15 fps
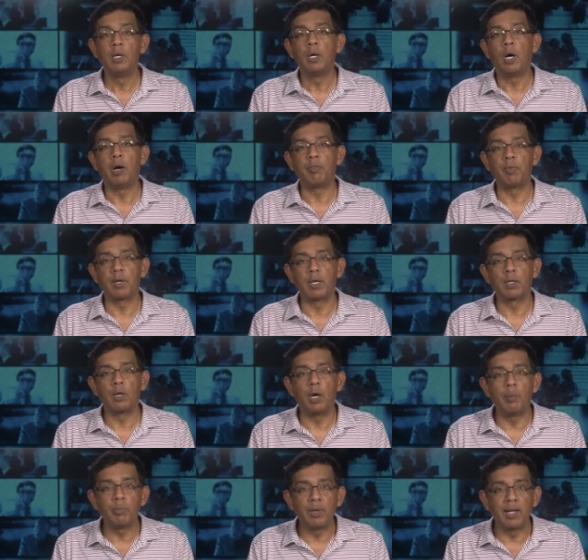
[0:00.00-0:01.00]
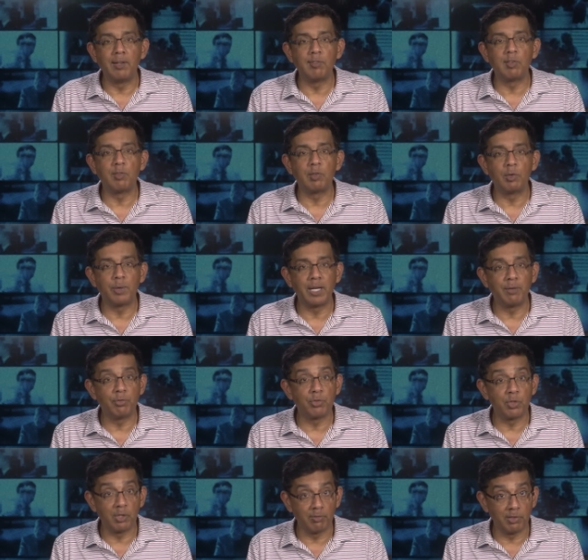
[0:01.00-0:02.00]
offering a comprehensive array of
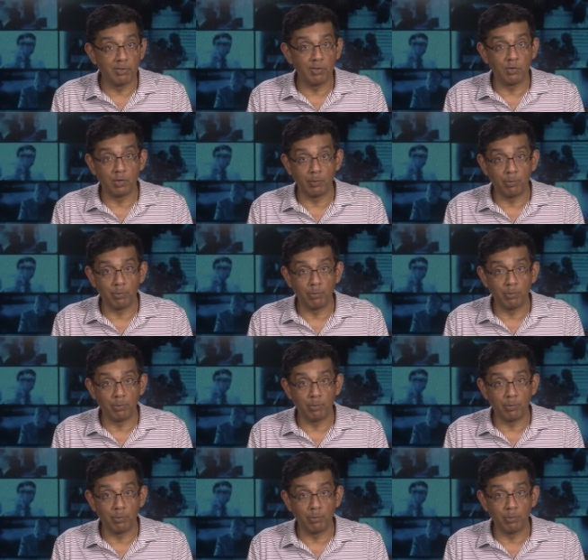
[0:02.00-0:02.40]
services to